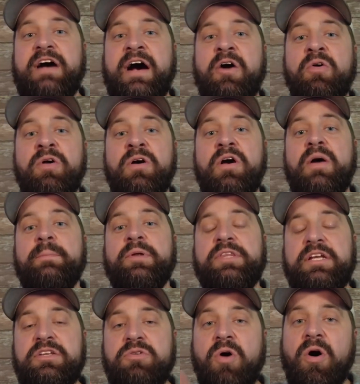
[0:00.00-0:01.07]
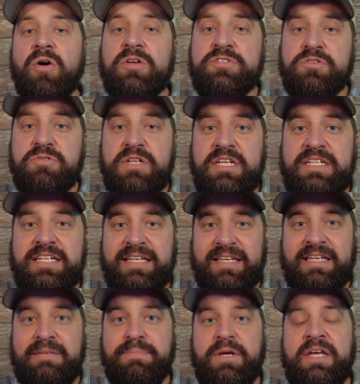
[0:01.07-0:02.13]
out. But then you also need to
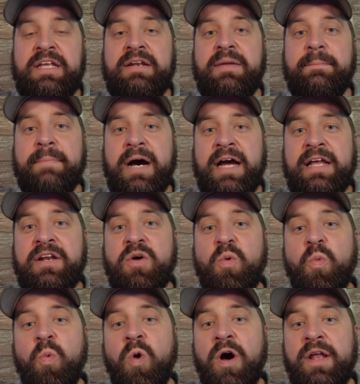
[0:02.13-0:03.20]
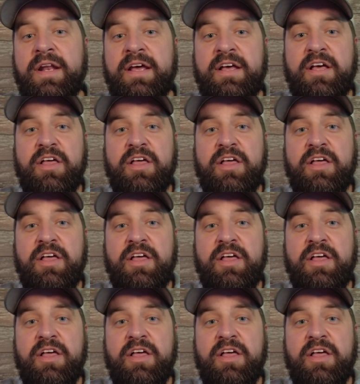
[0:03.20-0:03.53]
keep in mind what